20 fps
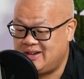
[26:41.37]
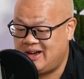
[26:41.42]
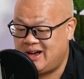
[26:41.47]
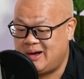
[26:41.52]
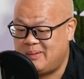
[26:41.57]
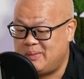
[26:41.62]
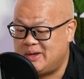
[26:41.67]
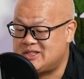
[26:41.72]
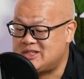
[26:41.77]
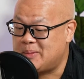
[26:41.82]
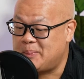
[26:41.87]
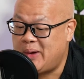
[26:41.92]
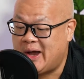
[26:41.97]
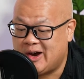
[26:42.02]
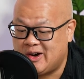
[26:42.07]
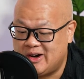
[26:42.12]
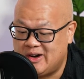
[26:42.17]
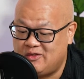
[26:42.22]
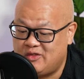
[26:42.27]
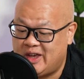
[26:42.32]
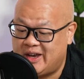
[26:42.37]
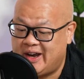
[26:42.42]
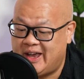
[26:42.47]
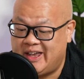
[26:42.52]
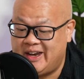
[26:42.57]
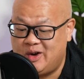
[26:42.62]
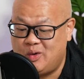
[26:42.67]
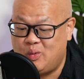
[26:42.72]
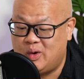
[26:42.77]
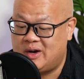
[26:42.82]
It's imperative that
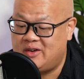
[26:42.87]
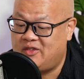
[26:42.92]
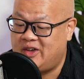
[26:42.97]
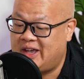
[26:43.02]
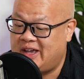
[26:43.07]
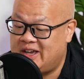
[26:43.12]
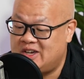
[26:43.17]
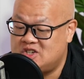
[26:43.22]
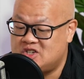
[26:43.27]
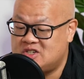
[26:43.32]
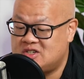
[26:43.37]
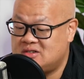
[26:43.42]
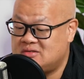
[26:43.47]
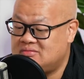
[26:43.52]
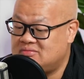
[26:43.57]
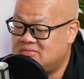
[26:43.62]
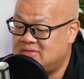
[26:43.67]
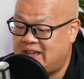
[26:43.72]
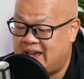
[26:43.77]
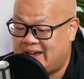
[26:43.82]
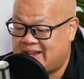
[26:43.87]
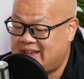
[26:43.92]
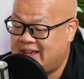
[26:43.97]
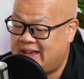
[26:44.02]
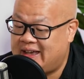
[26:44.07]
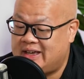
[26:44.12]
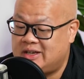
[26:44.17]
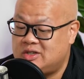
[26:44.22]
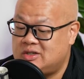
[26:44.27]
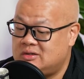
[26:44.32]
anyone of age that
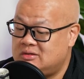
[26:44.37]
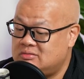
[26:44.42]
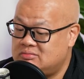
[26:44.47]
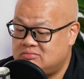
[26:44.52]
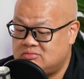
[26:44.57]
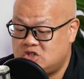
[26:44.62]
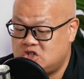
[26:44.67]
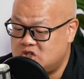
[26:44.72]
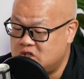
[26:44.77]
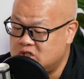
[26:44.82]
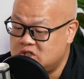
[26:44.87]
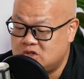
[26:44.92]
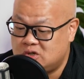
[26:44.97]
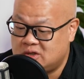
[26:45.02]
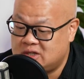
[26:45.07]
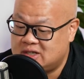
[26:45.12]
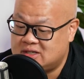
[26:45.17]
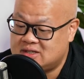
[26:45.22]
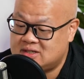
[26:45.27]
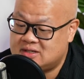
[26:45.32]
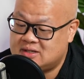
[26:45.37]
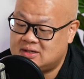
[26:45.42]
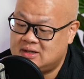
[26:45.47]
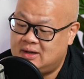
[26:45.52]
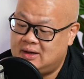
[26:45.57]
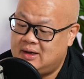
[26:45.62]
should do this.